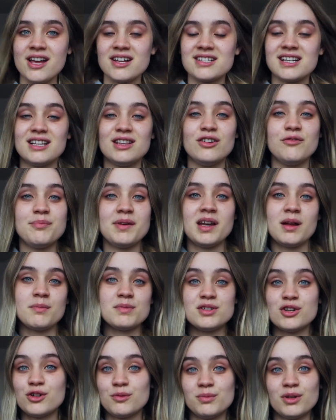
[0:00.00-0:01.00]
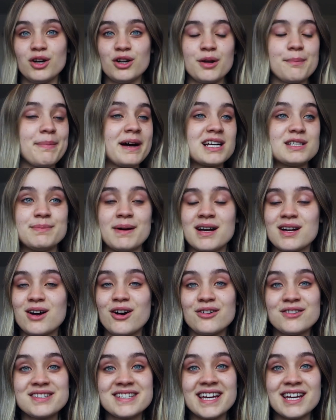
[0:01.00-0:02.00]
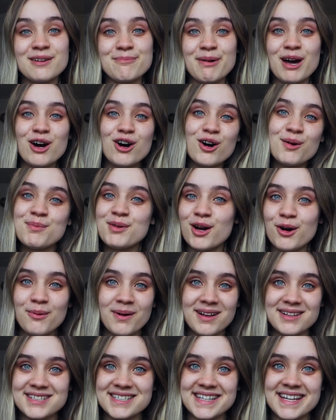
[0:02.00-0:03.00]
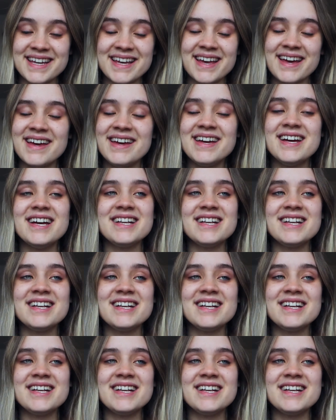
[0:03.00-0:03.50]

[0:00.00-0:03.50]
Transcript: because I love being able to upload back-to-back content. But I hope you're well today.